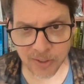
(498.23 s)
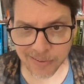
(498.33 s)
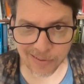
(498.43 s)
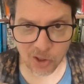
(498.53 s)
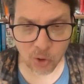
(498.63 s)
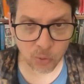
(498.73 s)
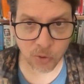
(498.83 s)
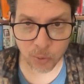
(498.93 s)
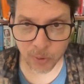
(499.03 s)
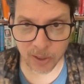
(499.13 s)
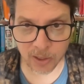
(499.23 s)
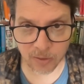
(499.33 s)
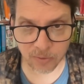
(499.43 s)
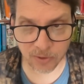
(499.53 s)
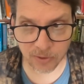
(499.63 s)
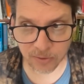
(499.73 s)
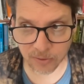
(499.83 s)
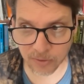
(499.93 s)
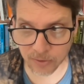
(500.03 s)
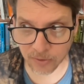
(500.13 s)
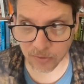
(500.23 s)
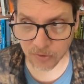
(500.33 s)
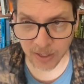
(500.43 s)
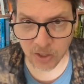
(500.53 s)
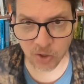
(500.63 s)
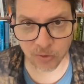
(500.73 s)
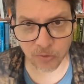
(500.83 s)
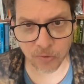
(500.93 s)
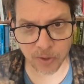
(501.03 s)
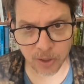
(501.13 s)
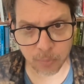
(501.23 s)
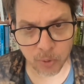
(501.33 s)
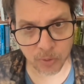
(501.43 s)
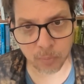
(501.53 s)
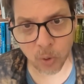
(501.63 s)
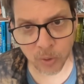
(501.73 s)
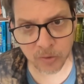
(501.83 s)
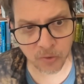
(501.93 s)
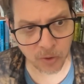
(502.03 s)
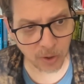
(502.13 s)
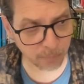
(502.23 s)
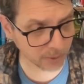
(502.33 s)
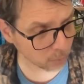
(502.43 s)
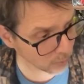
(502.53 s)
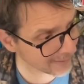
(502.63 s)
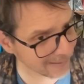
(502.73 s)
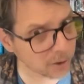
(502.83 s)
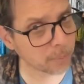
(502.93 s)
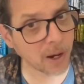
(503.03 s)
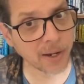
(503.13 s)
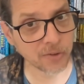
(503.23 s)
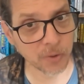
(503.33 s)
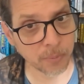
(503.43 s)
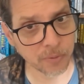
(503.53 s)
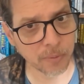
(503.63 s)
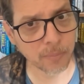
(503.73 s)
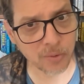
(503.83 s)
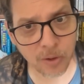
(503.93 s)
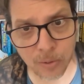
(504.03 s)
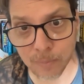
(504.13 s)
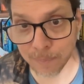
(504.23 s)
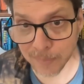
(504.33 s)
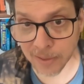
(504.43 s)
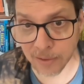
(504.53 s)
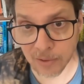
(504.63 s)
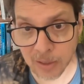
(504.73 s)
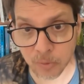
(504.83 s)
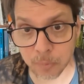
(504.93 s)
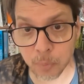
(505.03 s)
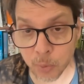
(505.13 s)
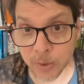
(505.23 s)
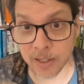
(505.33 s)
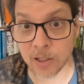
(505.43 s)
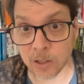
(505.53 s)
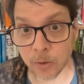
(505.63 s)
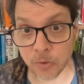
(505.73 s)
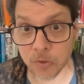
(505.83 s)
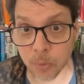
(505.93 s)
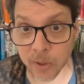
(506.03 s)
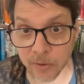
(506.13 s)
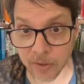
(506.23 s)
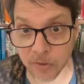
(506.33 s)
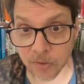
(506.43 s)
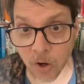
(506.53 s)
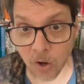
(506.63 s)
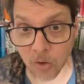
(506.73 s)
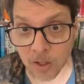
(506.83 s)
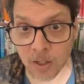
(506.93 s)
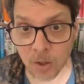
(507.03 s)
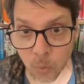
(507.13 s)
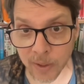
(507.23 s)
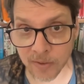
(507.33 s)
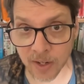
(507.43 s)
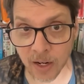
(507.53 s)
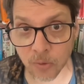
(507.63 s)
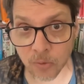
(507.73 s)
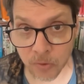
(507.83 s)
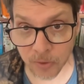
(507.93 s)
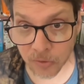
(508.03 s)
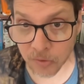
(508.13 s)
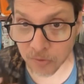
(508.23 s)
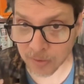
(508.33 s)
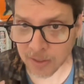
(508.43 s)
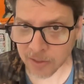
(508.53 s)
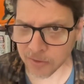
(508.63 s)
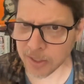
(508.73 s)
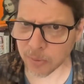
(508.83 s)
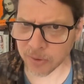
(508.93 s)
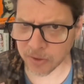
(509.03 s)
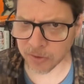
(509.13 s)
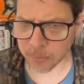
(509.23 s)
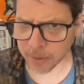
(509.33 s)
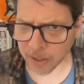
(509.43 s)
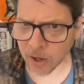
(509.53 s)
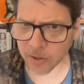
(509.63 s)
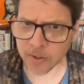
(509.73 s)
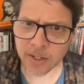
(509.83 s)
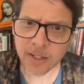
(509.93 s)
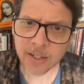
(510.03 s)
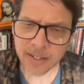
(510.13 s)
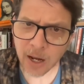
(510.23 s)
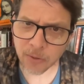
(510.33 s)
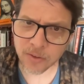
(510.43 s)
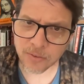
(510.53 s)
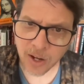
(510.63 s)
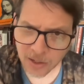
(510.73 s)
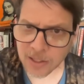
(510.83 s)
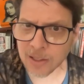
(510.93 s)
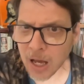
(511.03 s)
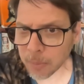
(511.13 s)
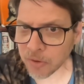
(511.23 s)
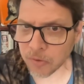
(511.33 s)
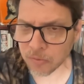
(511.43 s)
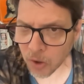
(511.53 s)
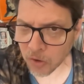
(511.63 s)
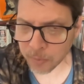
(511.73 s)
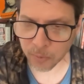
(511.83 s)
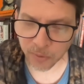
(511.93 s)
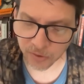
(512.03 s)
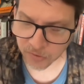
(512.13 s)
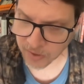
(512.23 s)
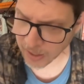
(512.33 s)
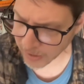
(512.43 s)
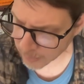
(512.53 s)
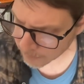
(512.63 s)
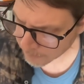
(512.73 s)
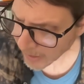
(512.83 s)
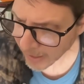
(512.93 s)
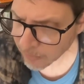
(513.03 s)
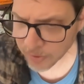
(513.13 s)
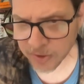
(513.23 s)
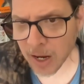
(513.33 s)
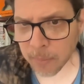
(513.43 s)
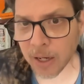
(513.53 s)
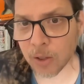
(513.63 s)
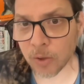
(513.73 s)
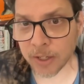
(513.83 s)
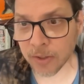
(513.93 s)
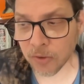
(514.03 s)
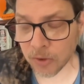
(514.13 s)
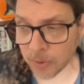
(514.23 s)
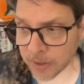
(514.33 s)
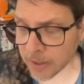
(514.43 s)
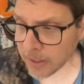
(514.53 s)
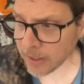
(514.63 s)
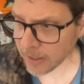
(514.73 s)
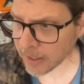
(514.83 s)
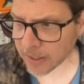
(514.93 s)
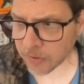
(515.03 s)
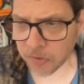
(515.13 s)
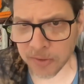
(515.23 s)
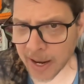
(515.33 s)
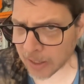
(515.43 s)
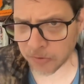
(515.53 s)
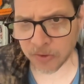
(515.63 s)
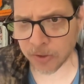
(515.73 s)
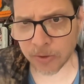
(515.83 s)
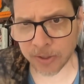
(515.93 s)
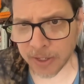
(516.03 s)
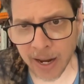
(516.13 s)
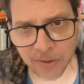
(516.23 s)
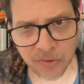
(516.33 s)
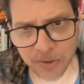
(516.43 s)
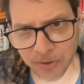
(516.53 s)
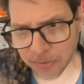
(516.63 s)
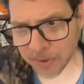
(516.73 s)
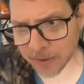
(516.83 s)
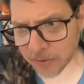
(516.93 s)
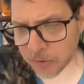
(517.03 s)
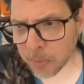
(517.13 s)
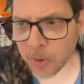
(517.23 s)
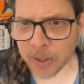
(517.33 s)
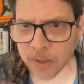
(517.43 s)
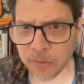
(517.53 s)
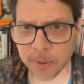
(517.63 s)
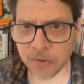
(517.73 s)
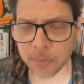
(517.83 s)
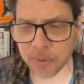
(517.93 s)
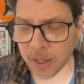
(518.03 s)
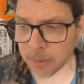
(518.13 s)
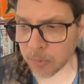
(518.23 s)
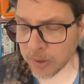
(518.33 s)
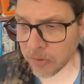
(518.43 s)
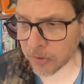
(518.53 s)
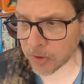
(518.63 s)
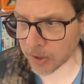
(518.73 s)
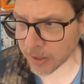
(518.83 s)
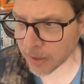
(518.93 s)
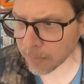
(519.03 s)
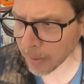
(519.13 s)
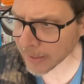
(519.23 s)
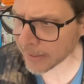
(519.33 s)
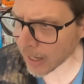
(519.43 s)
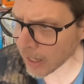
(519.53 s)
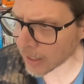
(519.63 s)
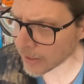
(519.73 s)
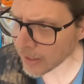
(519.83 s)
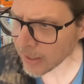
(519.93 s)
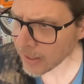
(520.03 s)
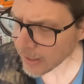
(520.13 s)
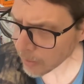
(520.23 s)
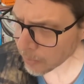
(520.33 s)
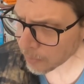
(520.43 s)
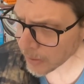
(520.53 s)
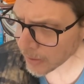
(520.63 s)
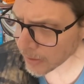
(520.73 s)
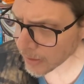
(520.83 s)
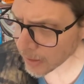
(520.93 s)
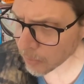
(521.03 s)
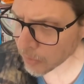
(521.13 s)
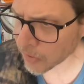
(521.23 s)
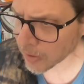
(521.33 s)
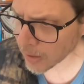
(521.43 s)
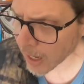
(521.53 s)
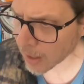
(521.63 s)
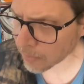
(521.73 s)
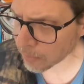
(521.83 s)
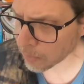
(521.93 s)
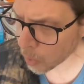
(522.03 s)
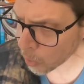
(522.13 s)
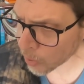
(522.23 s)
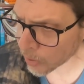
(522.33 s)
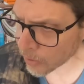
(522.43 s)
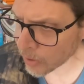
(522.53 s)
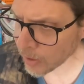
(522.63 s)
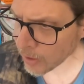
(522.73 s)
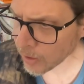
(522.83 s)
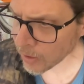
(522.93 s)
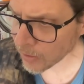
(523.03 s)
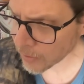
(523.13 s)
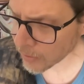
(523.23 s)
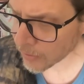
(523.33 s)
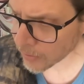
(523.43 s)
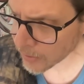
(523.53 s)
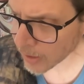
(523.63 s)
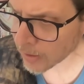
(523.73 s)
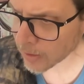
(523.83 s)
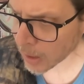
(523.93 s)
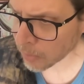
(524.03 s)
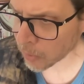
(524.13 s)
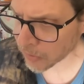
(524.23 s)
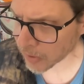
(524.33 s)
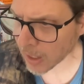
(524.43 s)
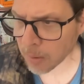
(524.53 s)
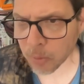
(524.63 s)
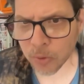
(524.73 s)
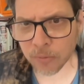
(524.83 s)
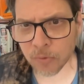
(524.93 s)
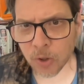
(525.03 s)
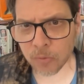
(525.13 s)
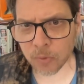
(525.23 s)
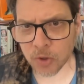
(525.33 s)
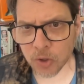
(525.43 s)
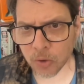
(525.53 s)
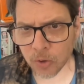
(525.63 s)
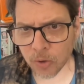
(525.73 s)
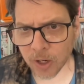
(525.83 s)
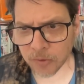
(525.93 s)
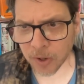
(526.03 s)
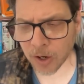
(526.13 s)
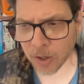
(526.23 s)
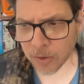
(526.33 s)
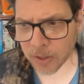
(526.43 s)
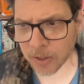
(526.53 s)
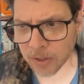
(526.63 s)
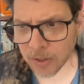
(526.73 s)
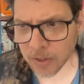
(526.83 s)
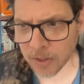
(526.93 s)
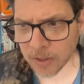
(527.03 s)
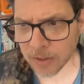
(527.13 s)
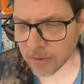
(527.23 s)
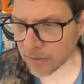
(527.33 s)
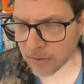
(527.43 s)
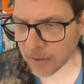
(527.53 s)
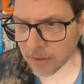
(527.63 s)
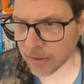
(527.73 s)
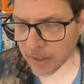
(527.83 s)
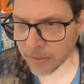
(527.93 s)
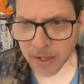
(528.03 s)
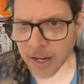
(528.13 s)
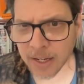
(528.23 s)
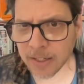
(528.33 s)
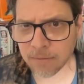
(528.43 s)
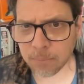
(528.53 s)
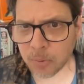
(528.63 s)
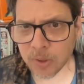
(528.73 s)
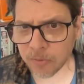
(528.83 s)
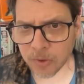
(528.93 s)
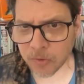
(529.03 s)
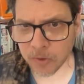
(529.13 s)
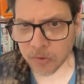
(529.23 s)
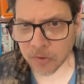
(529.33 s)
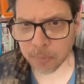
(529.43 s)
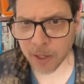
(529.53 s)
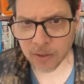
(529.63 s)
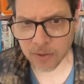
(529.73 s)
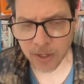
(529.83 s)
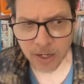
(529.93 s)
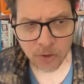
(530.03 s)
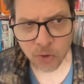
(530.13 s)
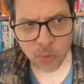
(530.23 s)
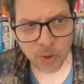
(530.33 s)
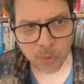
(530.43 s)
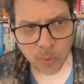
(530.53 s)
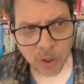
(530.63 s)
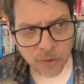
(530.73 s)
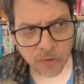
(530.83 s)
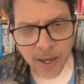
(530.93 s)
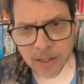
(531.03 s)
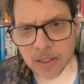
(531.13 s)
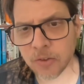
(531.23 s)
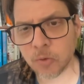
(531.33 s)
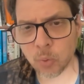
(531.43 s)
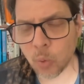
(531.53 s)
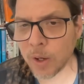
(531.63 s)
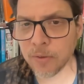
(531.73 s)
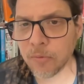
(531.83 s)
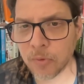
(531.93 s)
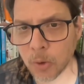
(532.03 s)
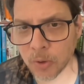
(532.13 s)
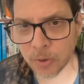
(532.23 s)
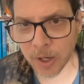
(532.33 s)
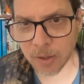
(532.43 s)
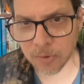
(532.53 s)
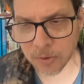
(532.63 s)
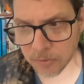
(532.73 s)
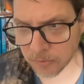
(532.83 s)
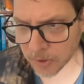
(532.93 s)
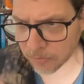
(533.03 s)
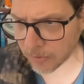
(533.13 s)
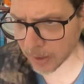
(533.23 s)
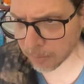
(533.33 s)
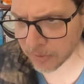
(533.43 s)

didn't go through any of the stations that he put the poison on, but it went nearby some of them. So, I was pretty close to where this all went down. So this is near and dear to my heart. Now, the Dalai Lama's involvement with this guy, every time I look into it, it gets nastier and nastier. In fact, this morning I spent some time researching it, and my God, it was a lot more... The Dalai Lama was a lot more involved with Shoko Asahara than I previously suspected. I knew there was at least one photograph of them